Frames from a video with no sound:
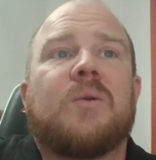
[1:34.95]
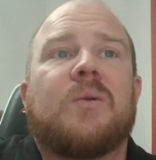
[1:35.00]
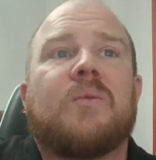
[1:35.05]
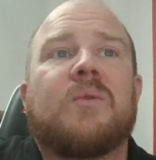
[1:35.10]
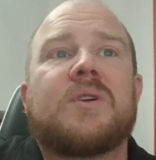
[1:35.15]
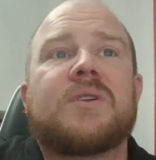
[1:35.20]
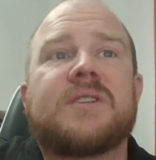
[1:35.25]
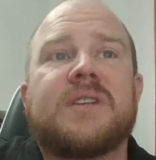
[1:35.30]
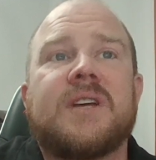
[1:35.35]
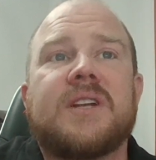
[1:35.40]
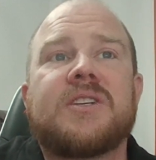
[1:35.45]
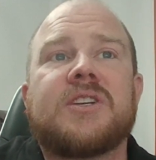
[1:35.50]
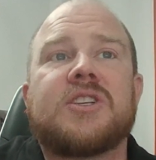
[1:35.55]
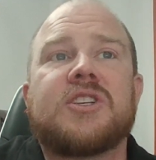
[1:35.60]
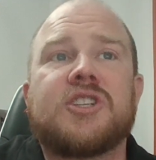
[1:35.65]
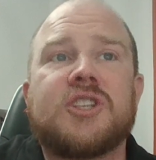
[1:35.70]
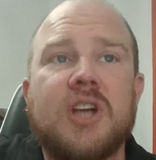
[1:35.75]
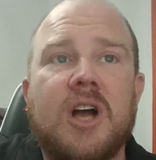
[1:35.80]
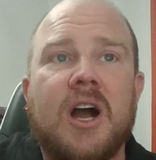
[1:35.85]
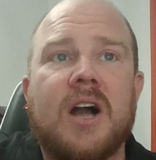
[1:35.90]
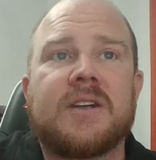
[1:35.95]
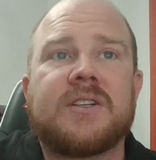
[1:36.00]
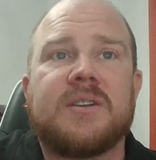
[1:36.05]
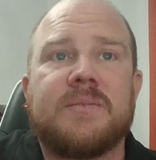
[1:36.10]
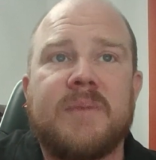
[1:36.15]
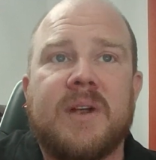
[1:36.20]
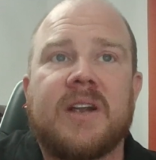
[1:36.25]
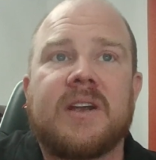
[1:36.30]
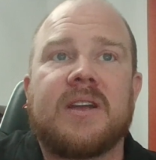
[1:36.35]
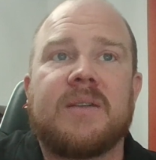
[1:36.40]
were such a shock to
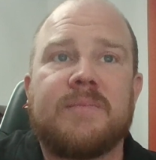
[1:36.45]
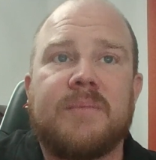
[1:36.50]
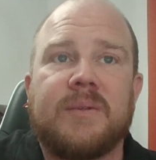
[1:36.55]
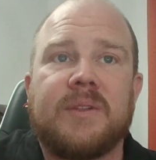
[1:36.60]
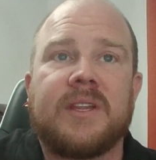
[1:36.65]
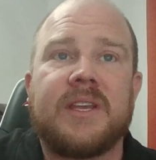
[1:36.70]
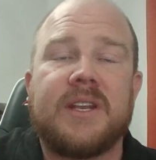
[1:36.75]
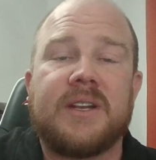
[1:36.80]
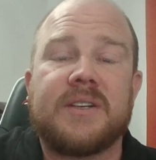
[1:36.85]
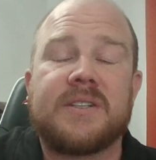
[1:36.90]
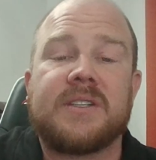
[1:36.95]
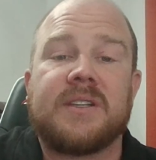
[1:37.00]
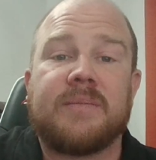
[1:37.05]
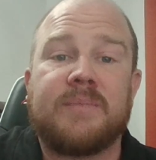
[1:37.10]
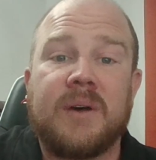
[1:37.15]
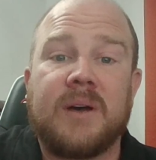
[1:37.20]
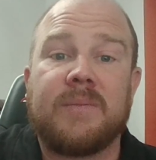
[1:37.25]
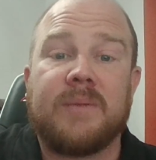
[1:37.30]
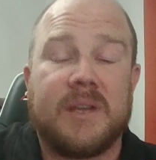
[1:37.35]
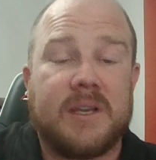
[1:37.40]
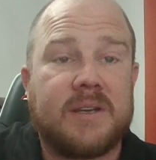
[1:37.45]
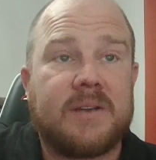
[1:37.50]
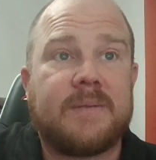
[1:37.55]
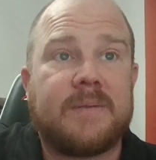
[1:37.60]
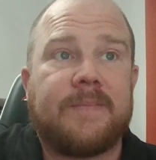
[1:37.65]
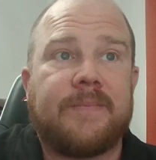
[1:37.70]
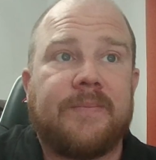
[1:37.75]
American leaders and the public.